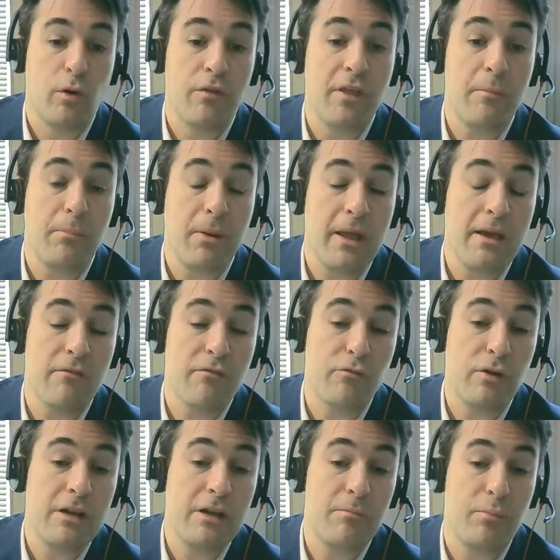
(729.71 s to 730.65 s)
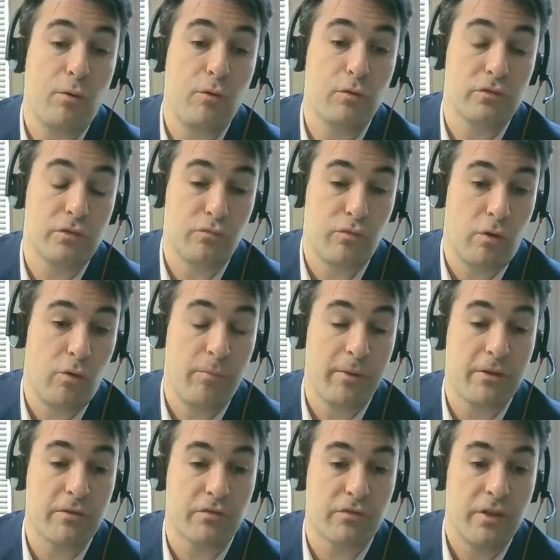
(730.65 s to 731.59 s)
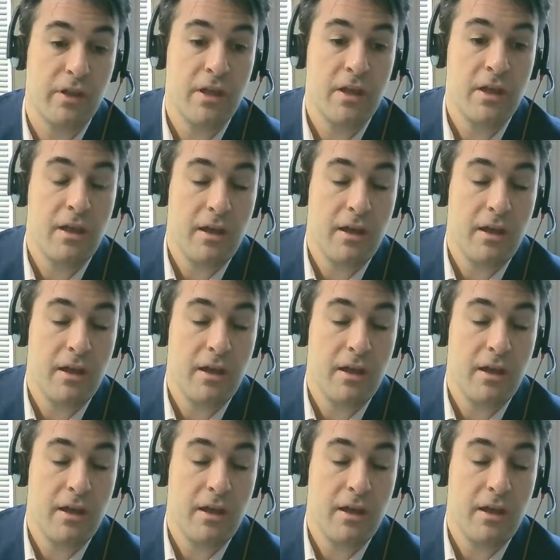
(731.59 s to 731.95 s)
Well, they play a really important role, because